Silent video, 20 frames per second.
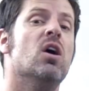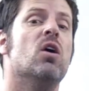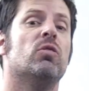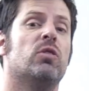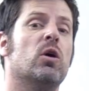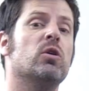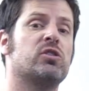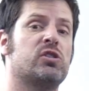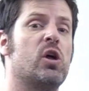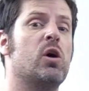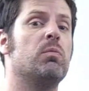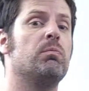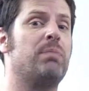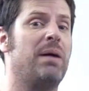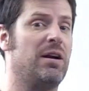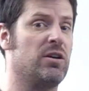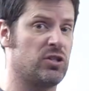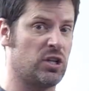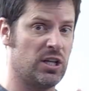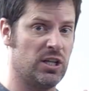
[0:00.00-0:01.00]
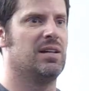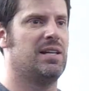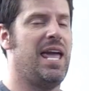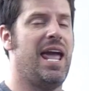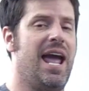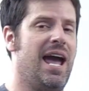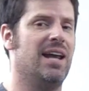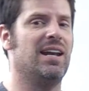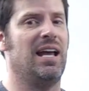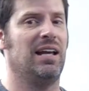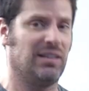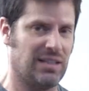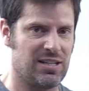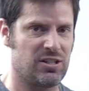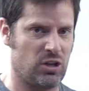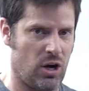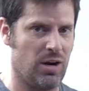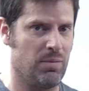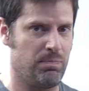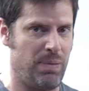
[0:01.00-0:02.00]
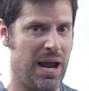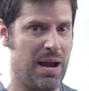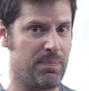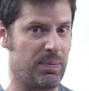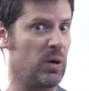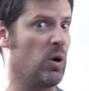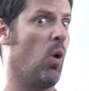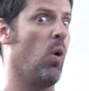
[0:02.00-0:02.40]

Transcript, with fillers: those lone pairs can, at least on paper